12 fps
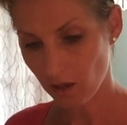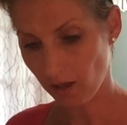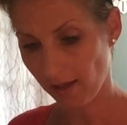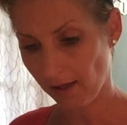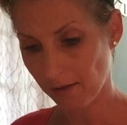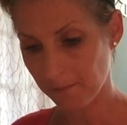
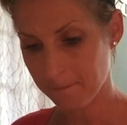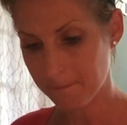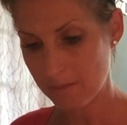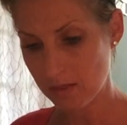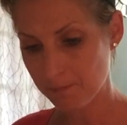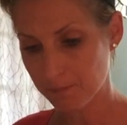
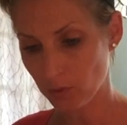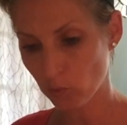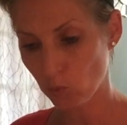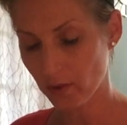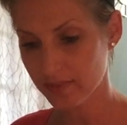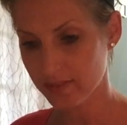But
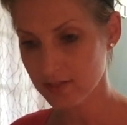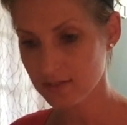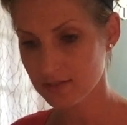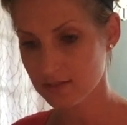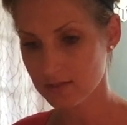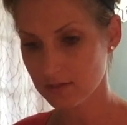what
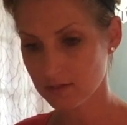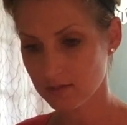this